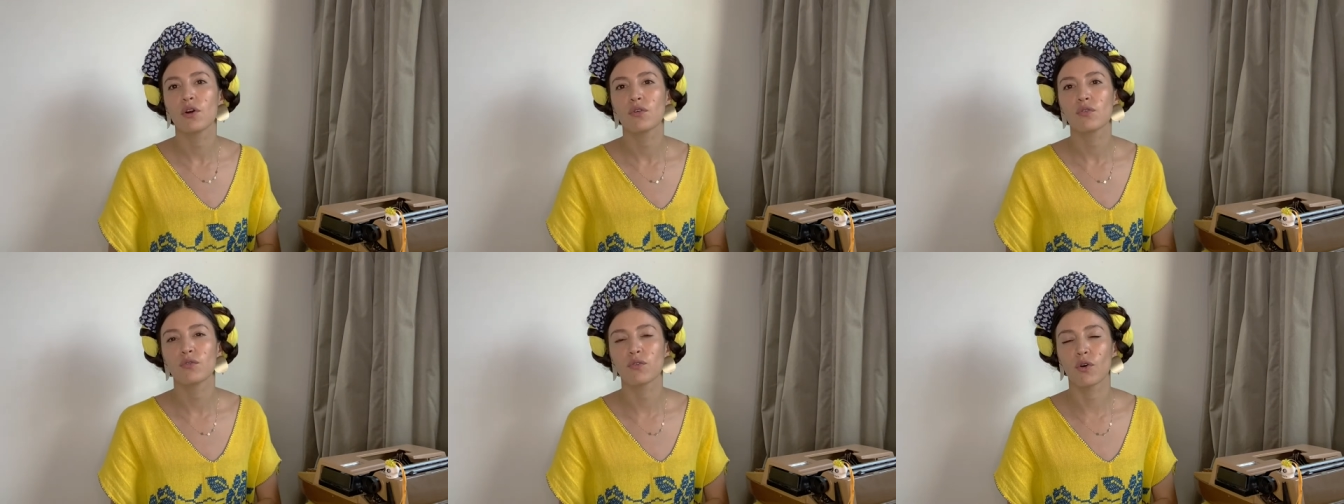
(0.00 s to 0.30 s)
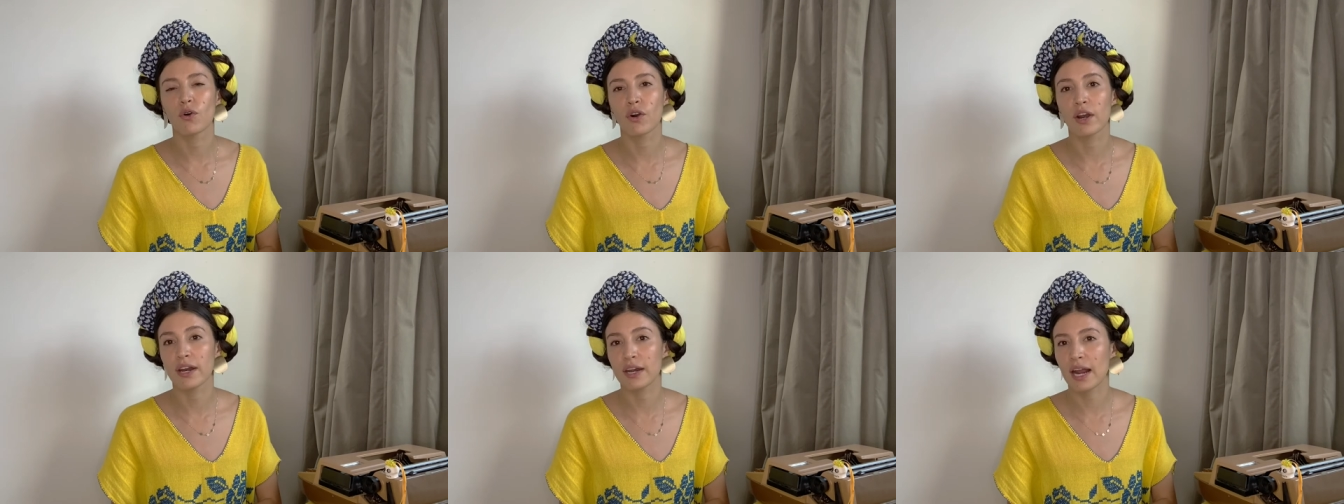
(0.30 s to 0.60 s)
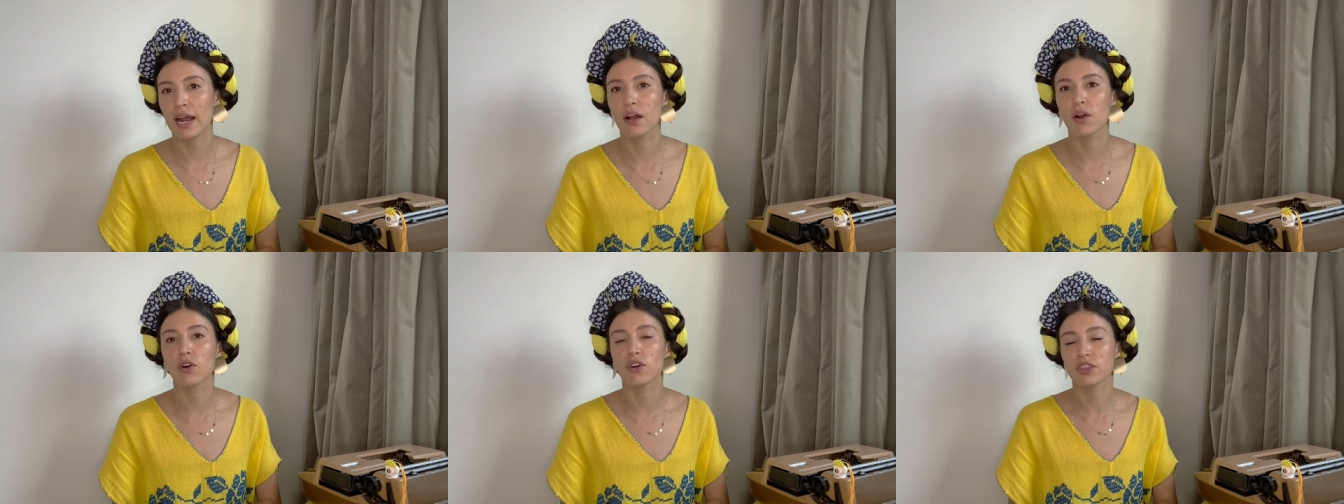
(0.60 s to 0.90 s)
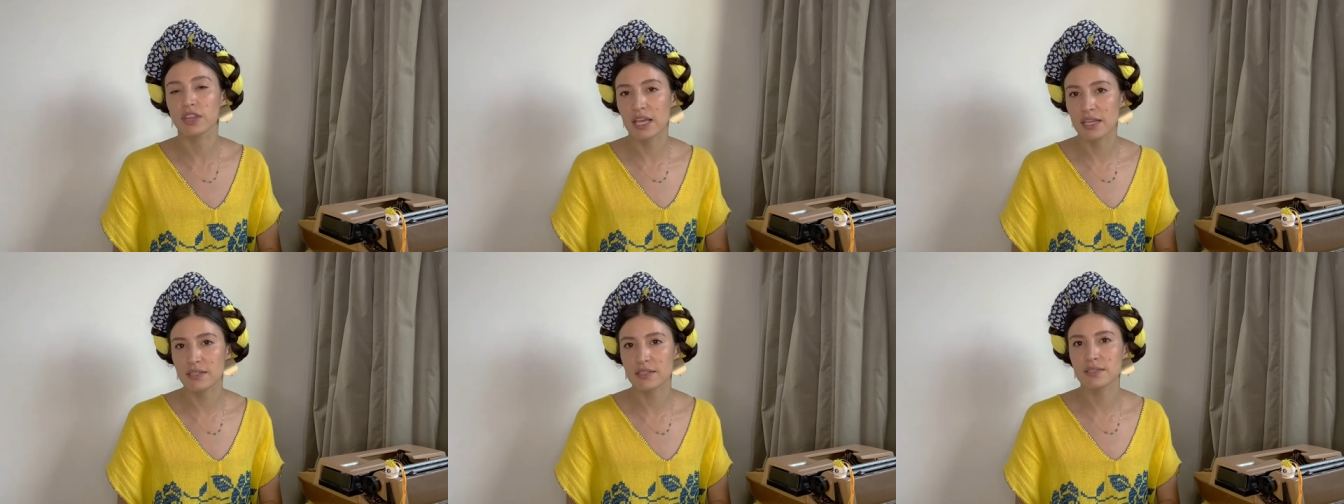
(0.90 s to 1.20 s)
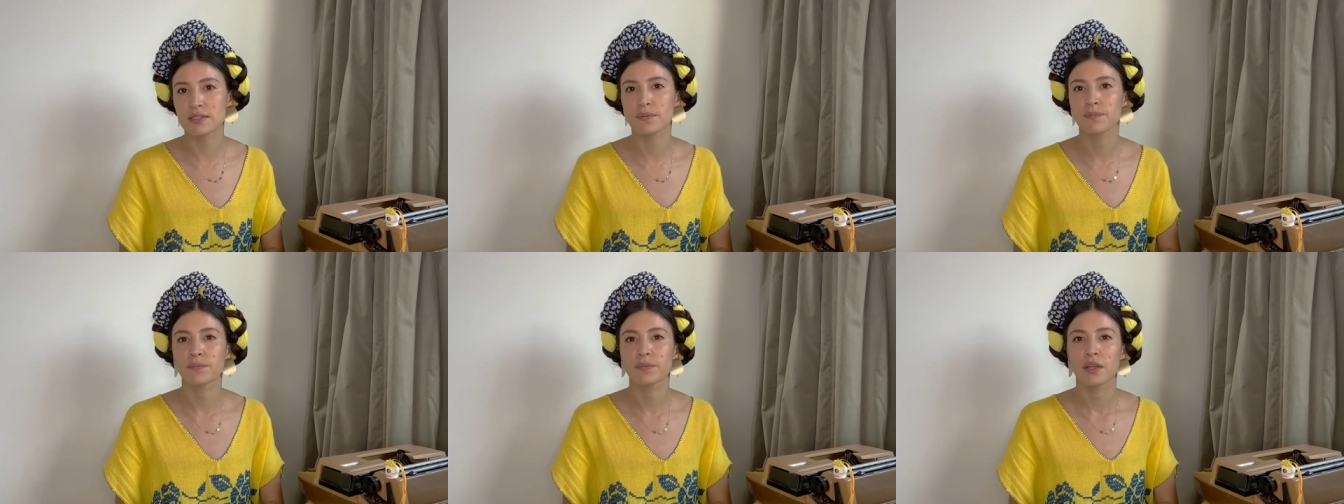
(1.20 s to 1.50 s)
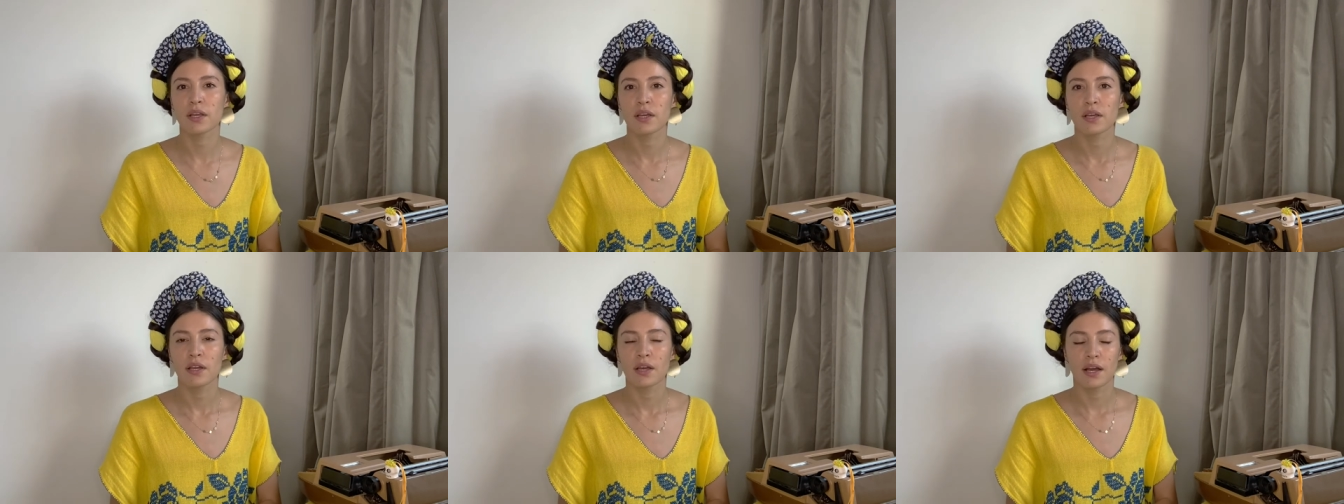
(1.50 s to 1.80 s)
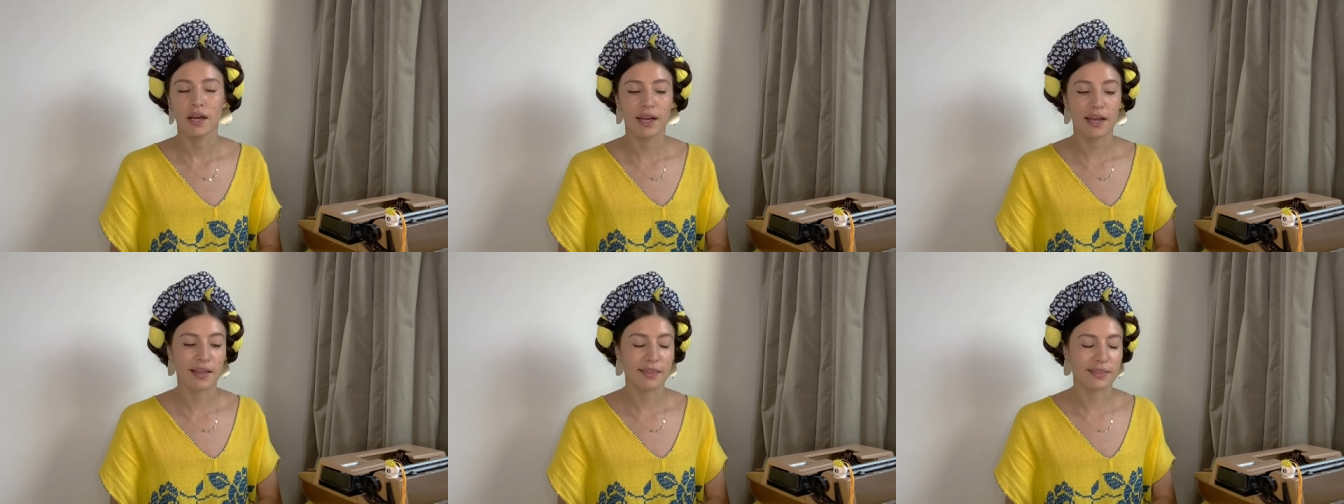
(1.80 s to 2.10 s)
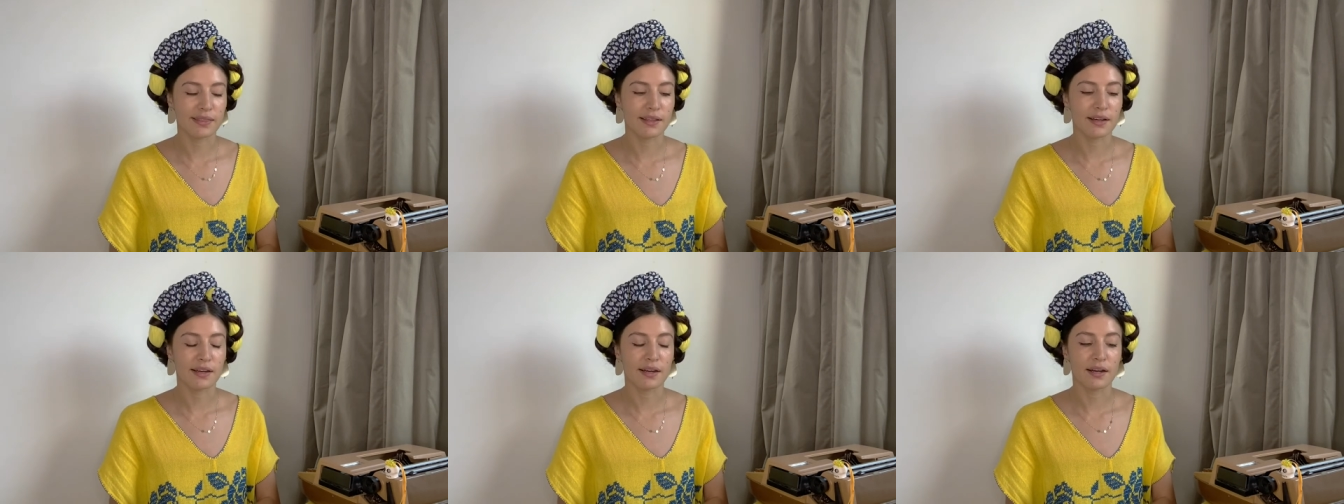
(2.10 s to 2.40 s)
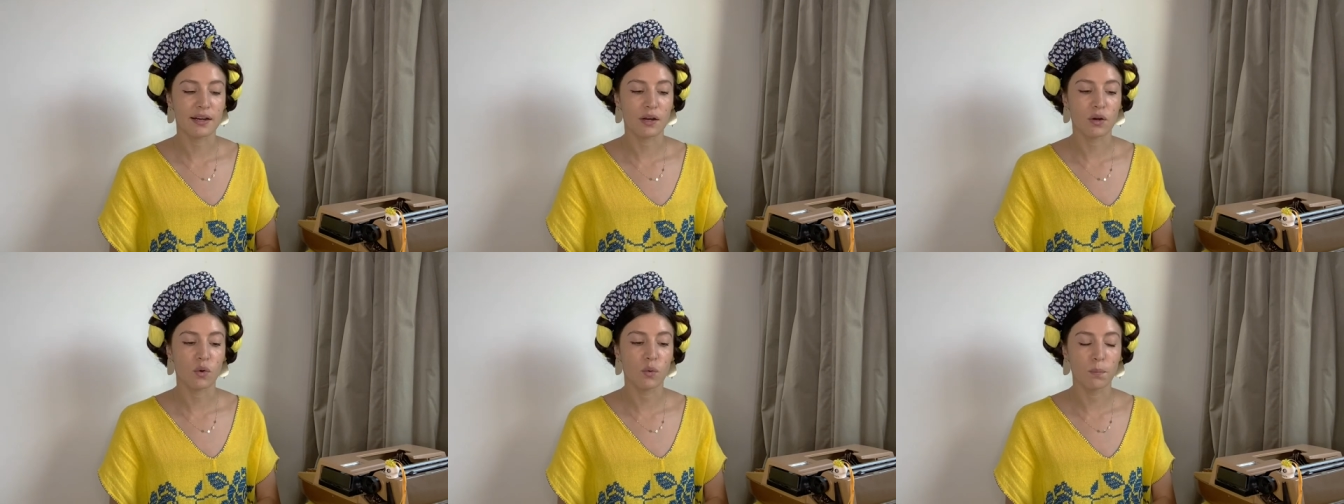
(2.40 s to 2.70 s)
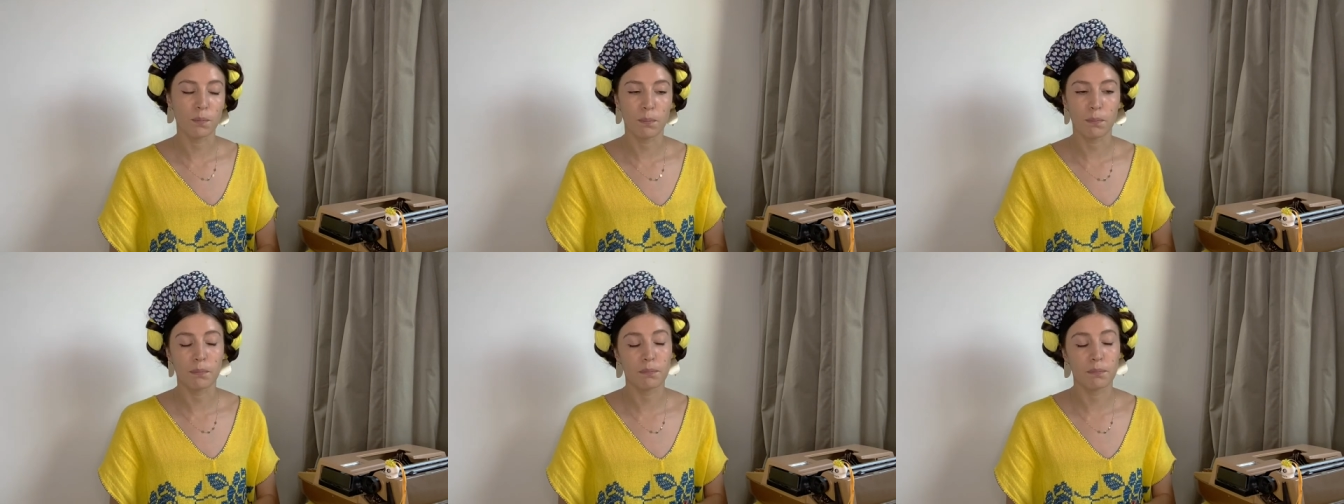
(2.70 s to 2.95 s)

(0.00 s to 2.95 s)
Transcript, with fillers: for Hernan Cortes and uh, who